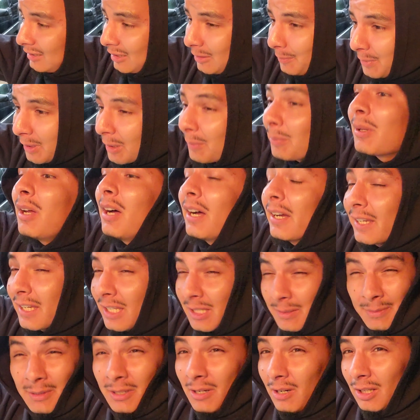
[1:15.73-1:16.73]
the big block
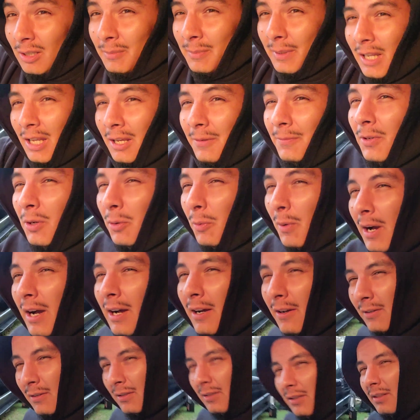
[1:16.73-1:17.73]
has been calling my name for a
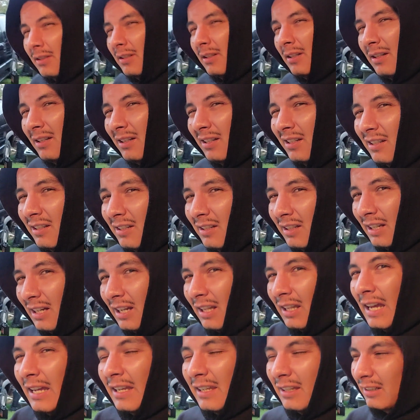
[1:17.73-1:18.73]
while,
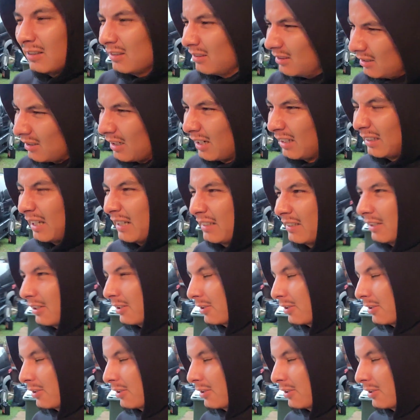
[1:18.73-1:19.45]
and I like it. I like